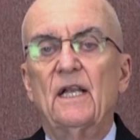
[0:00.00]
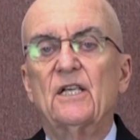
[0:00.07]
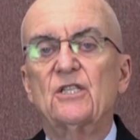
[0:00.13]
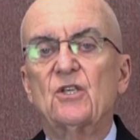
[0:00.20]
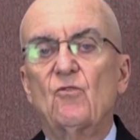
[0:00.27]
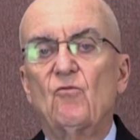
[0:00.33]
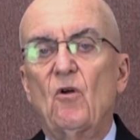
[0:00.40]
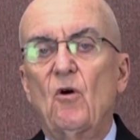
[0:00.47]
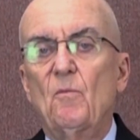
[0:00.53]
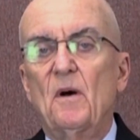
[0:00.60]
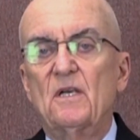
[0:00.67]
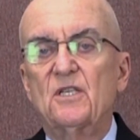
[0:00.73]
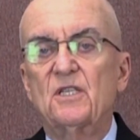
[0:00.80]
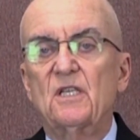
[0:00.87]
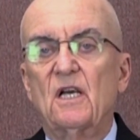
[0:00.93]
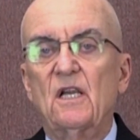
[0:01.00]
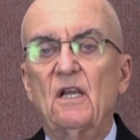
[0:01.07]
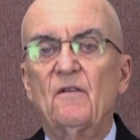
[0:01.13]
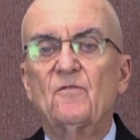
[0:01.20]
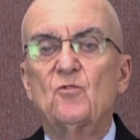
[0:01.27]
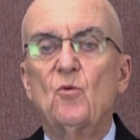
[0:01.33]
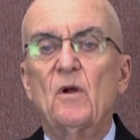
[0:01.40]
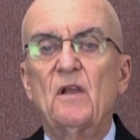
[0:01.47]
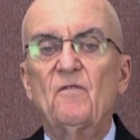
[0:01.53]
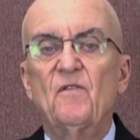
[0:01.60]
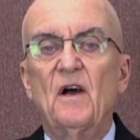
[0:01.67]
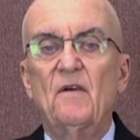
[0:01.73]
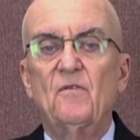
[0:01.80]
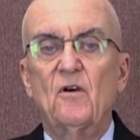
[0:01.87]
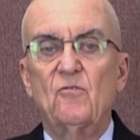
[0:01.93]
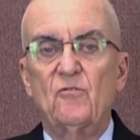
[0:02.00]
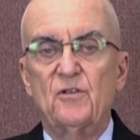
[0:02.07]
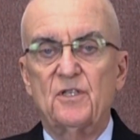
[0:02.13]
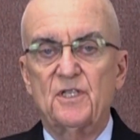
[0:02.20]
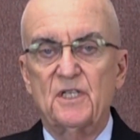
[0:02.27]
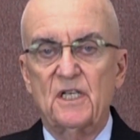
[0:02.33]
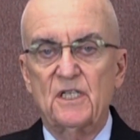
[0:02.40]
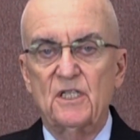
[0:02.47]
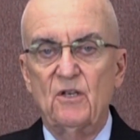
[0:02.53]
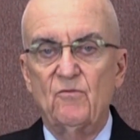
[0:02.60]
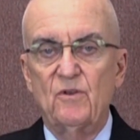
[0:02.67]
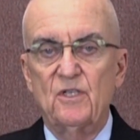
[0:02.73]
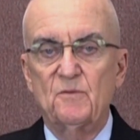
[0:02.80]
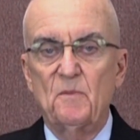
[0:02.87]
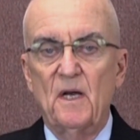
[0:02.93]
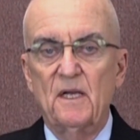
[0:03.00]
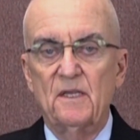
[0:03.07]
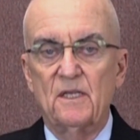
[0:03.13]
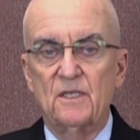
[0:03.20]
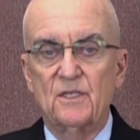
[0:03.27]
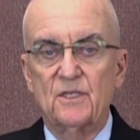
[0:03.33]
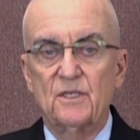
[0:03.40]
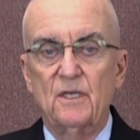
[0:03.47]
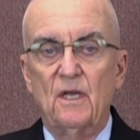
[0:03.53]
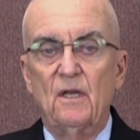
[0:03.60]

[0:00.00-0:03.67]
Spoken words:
It is a robust study of 2,560 respondents.